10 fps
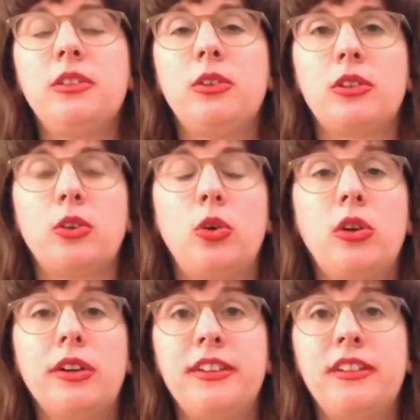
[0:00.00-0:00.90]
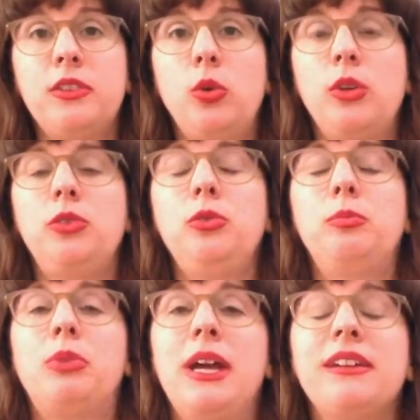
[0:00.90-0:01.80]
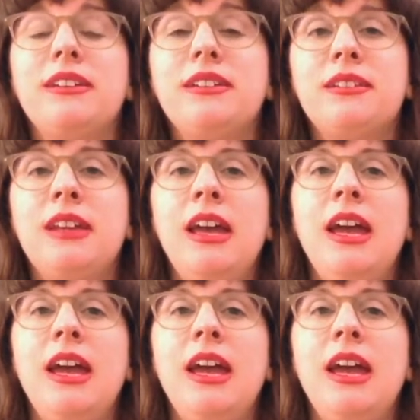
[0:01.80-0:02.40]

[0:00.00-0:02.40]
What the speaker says: your chords you want to practice,